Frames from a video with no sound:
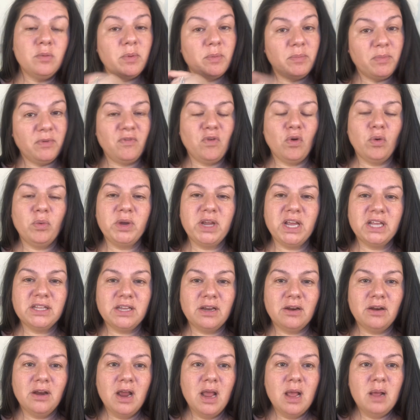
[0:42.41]
But before we get
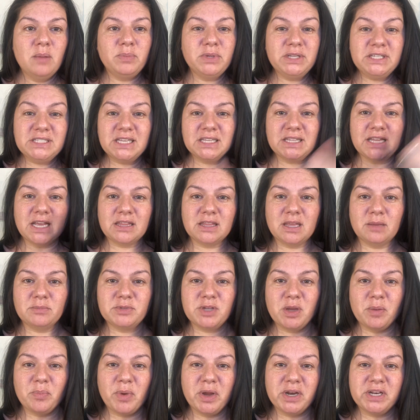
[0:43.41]
there, please hit that
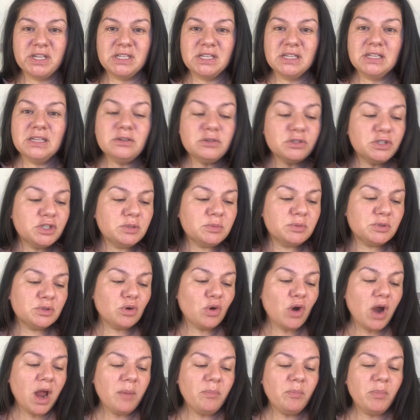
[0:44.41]
thumbs up button, the little
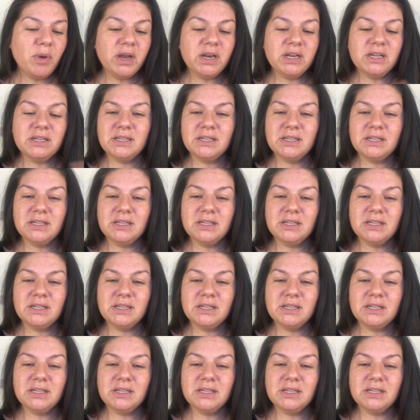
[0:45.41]
subscribe button,